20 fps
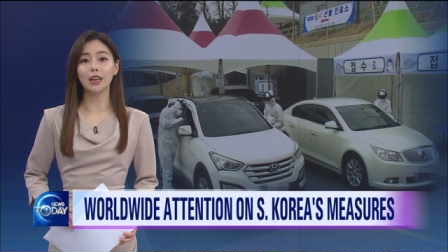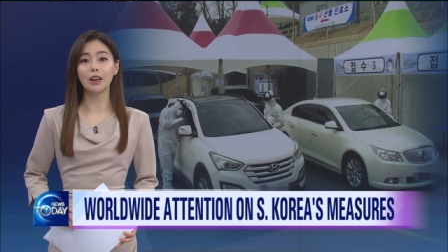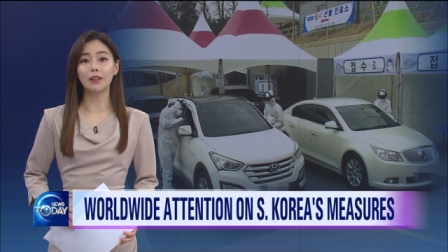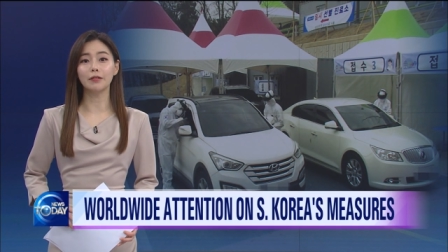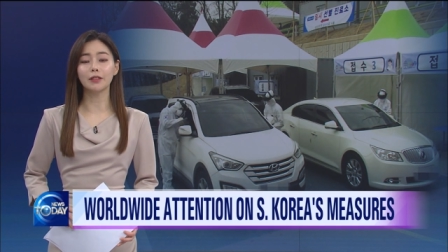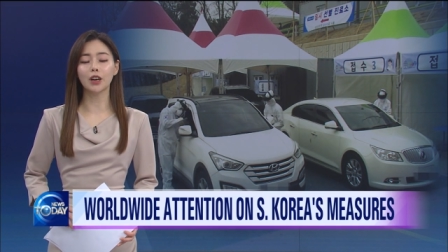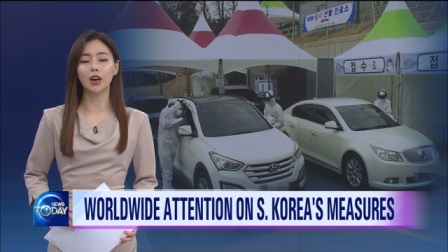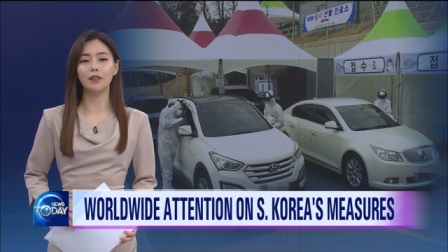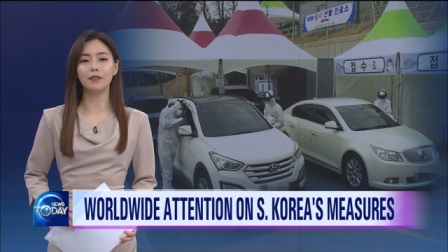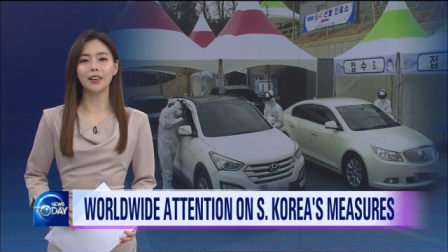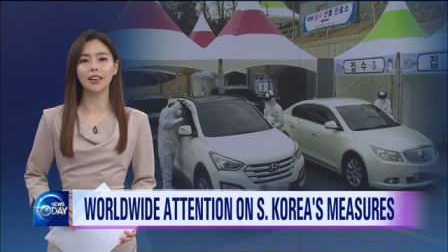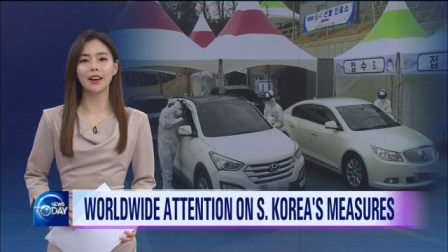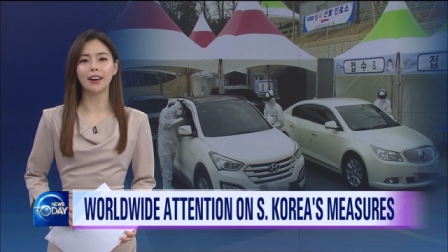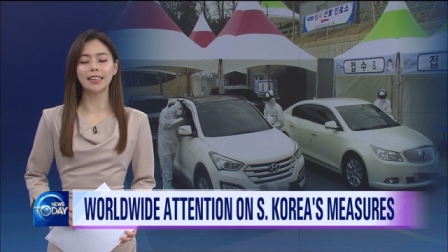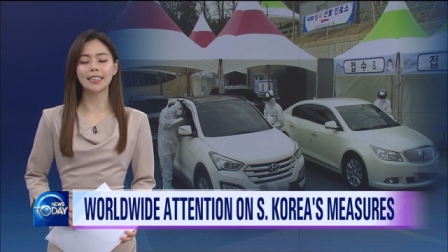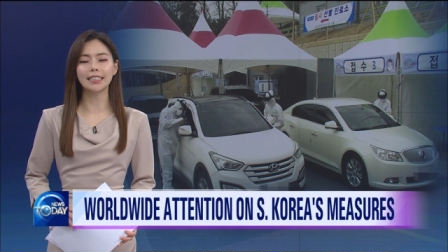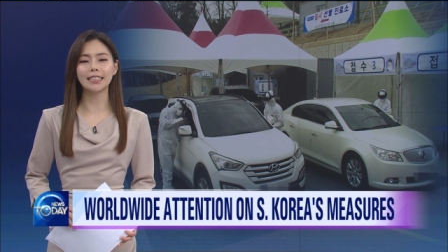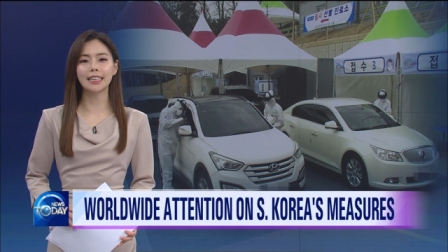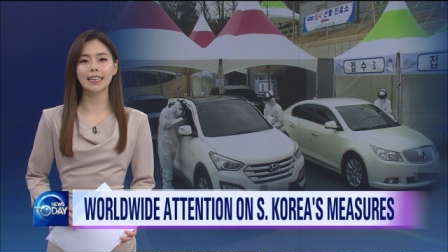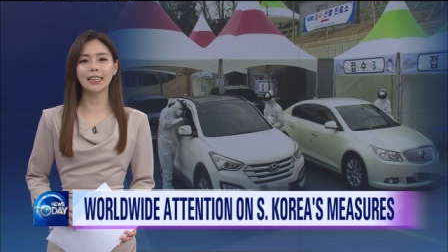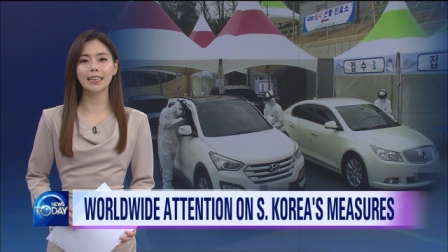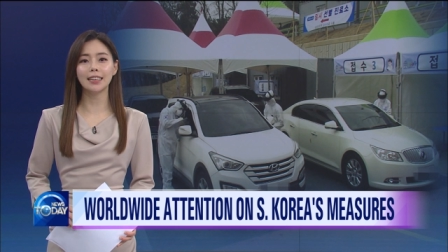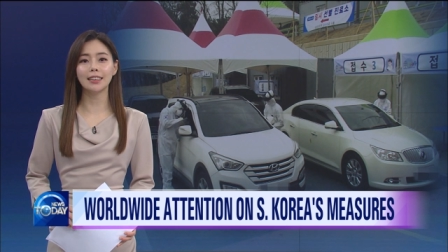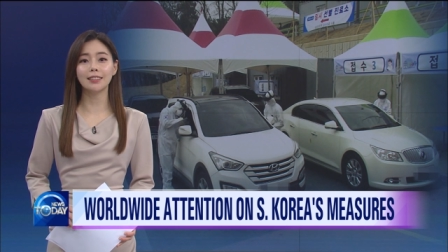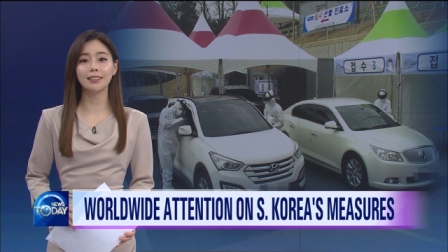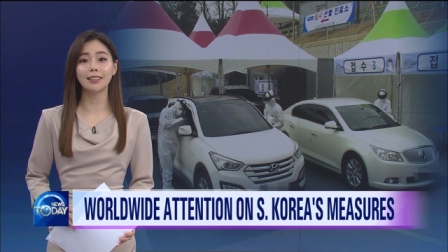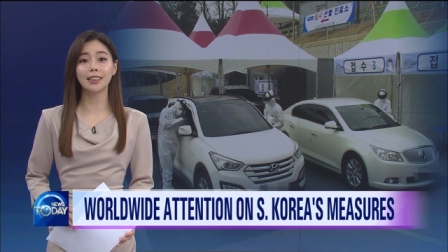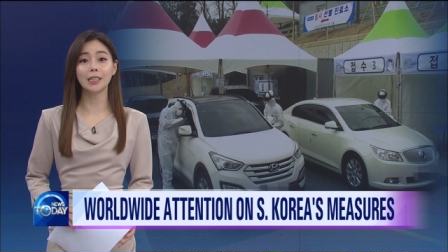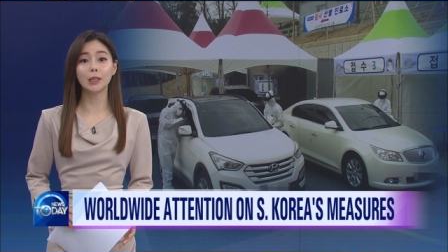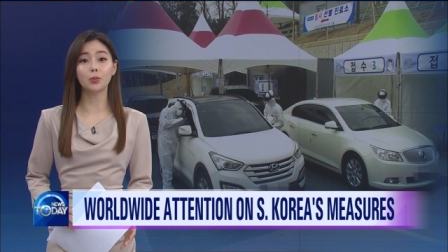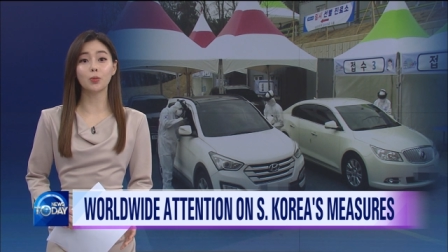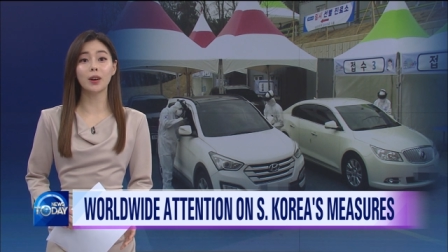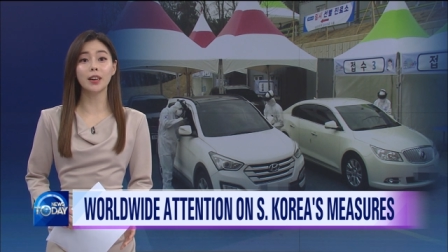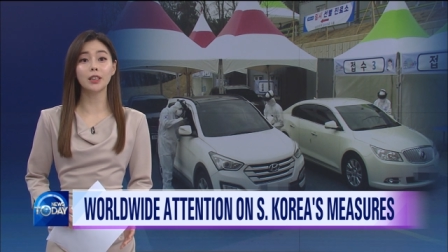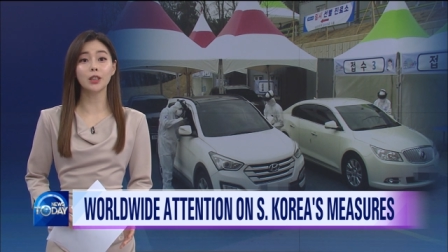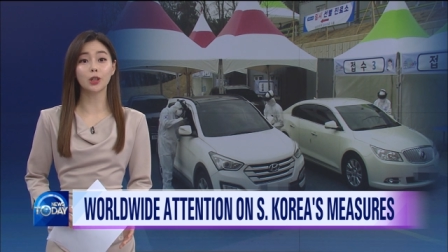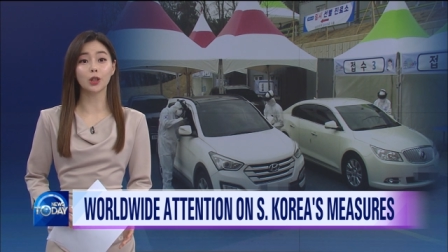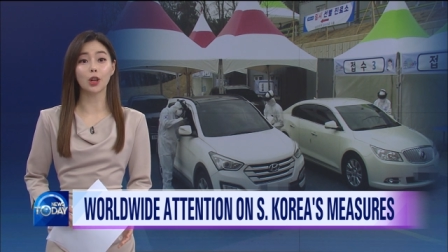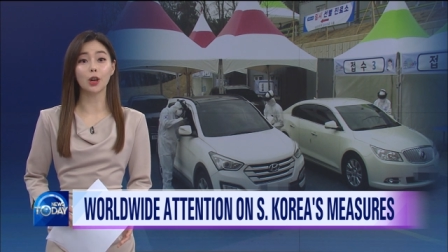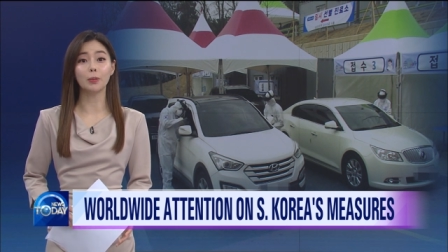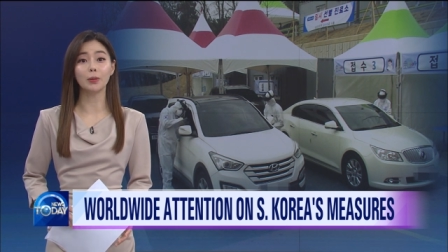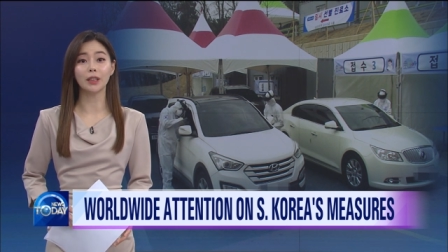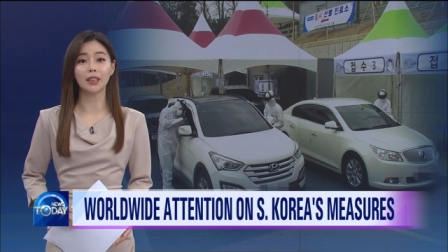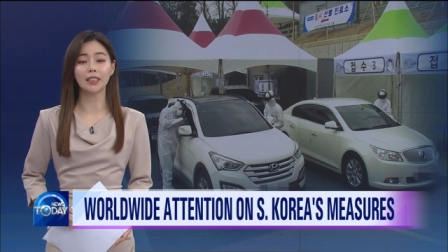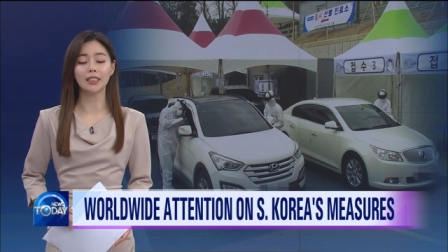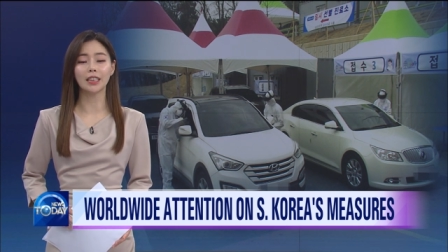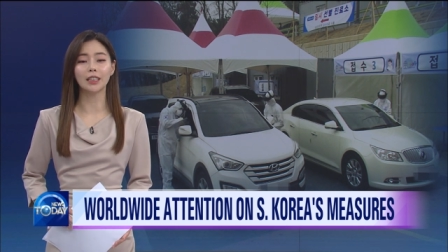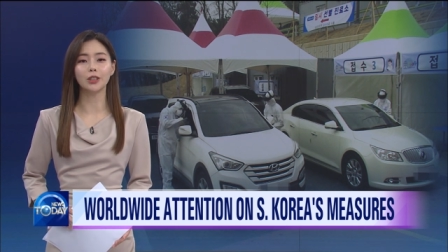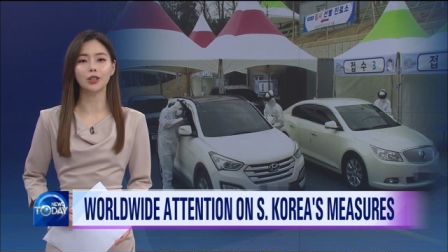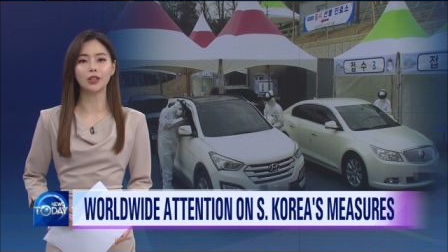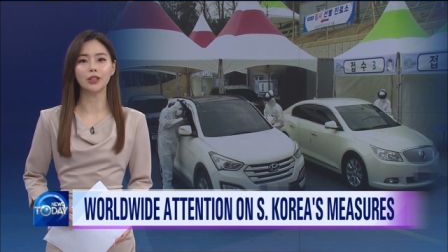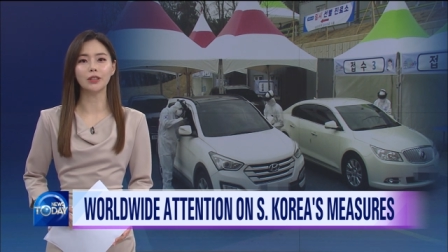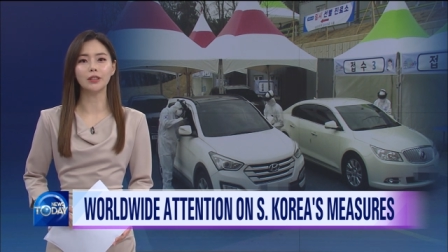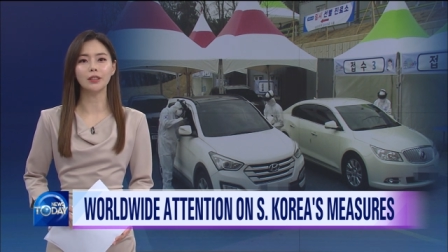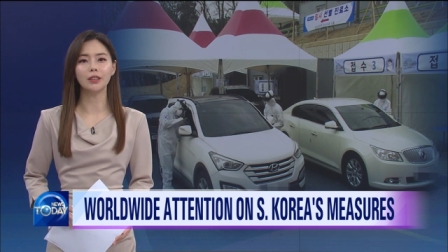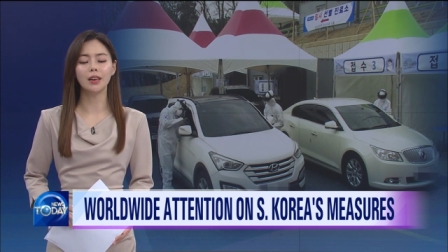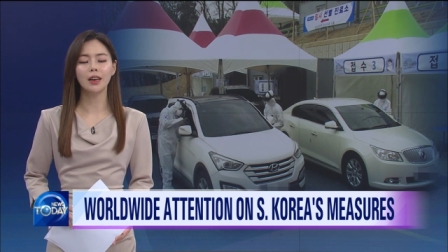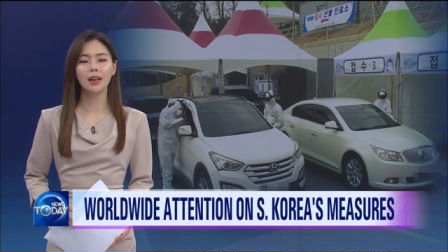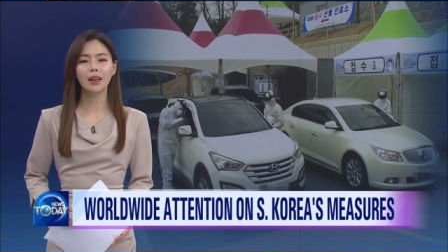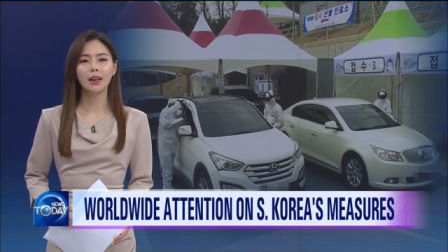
of COVID-19 has won global attention.